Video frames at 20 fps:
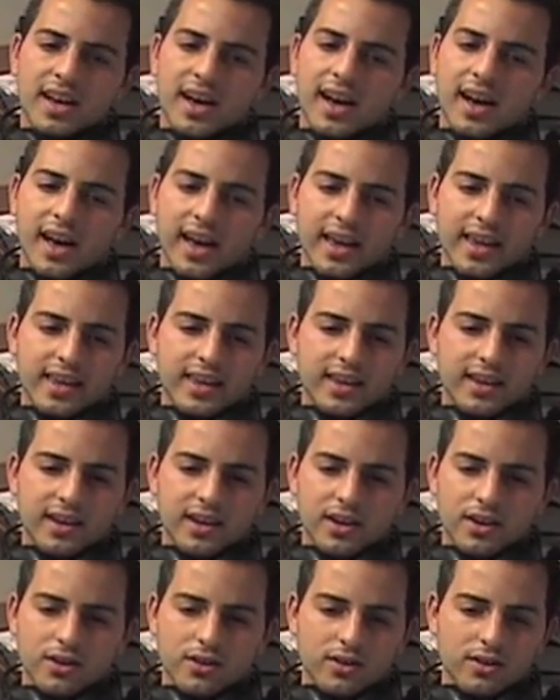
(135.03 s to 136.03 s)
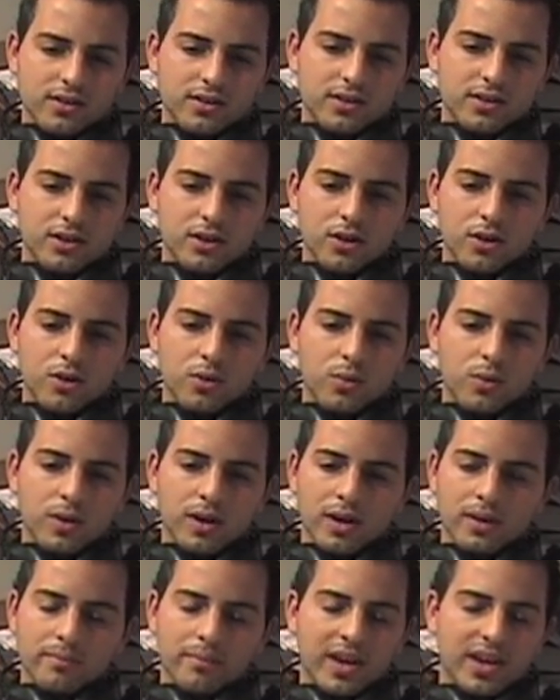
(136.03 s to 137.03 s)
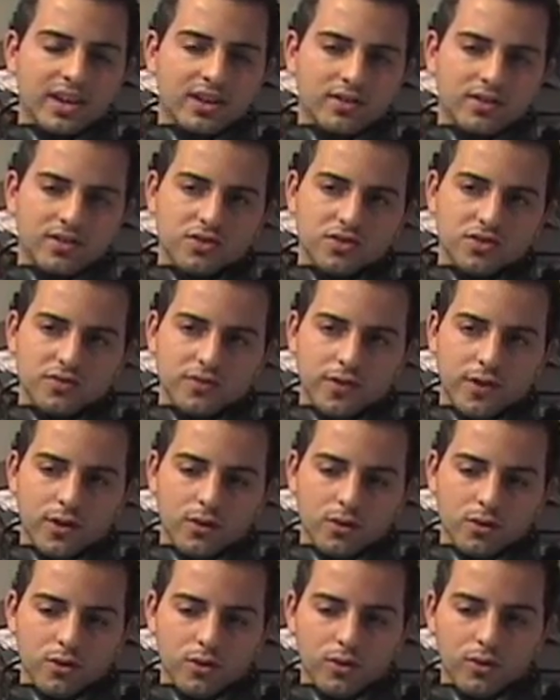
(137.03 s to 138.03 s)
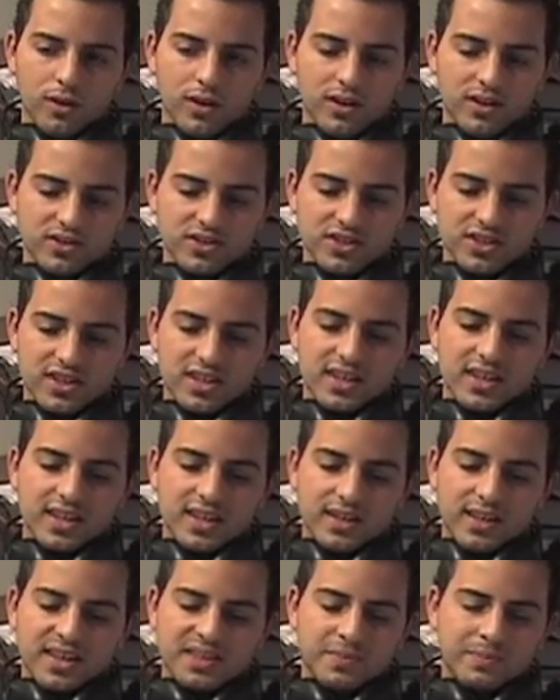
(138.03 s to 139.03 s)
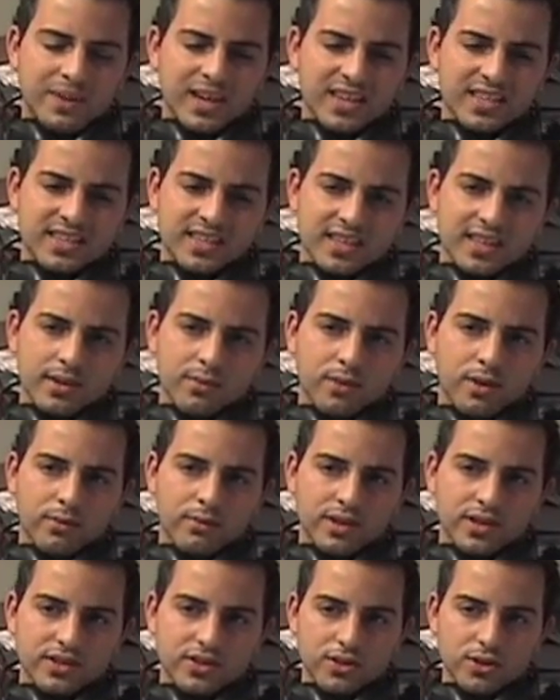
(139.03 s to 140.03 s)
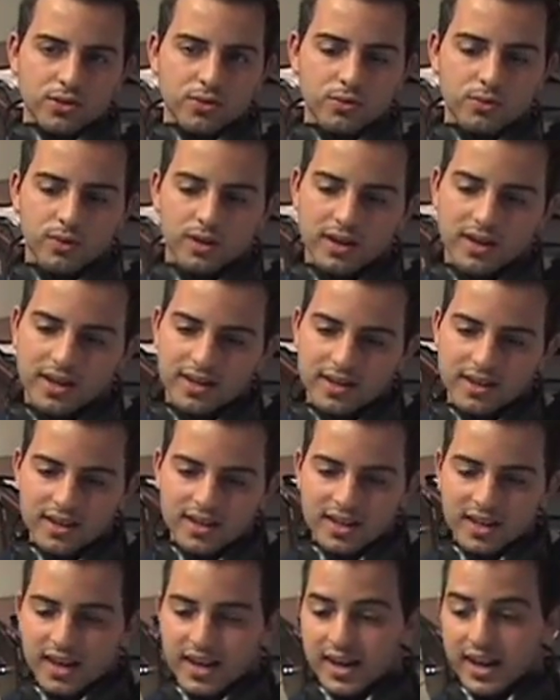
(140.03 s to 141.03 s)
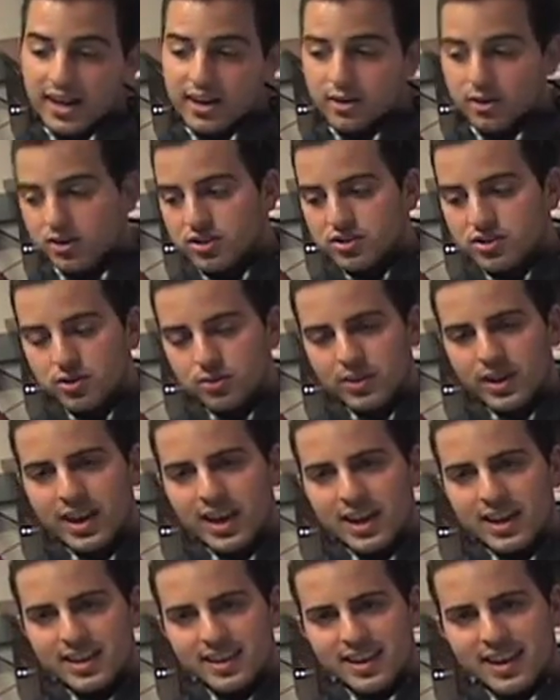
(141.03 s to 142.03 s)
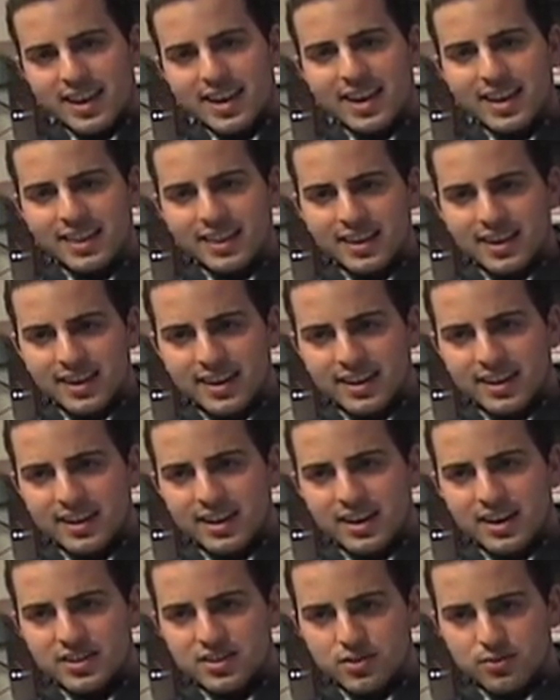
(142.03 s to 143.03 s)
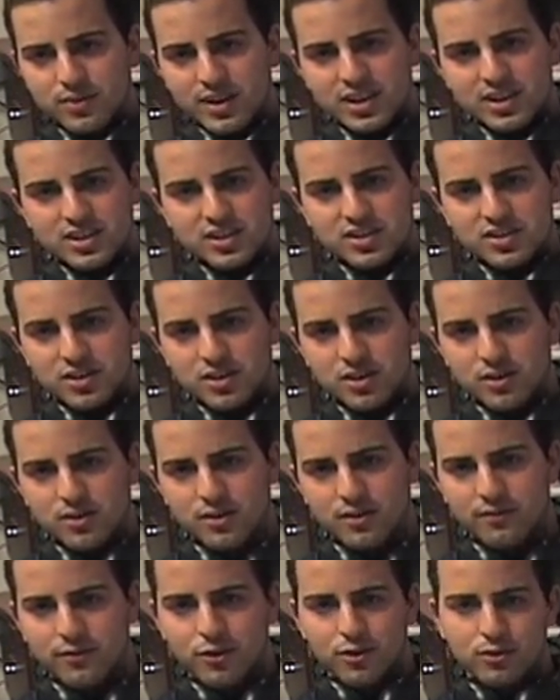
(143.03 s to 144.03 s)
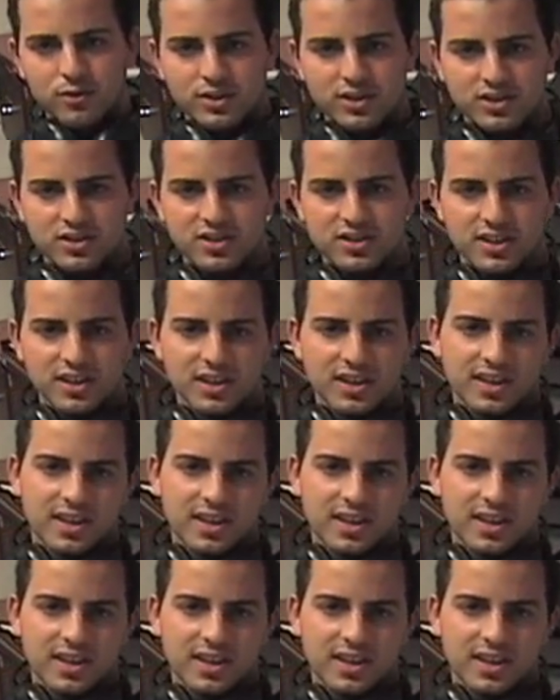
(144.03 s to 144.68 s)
I go make phone calls. That's basically what we do. And we had a thing at Lynn to register voters,